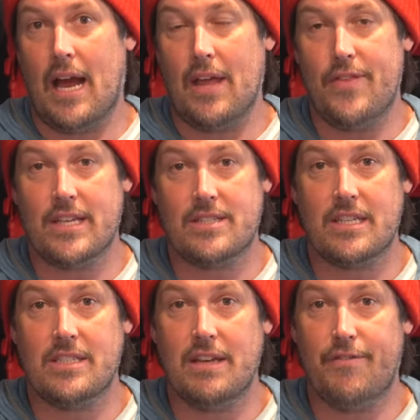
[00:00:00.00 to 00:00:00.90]
I think
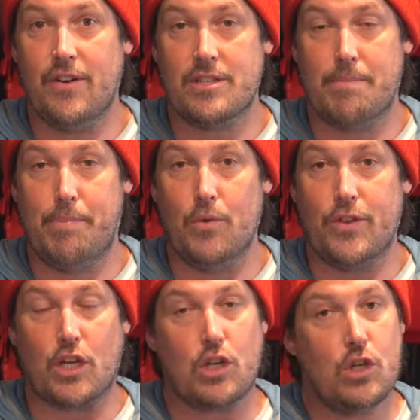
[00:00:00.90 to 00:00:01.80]
16-foot is a
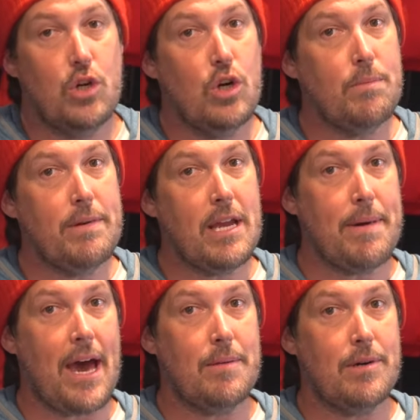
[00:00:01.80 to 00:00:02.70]
boat that could be a
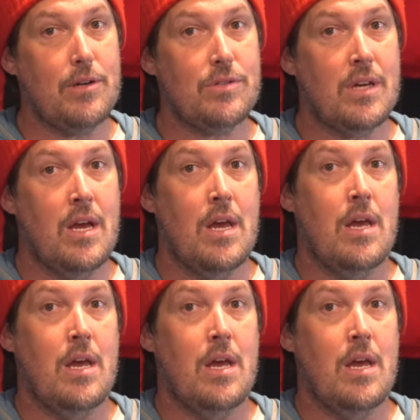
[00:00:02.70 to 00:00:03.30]
paddle boat,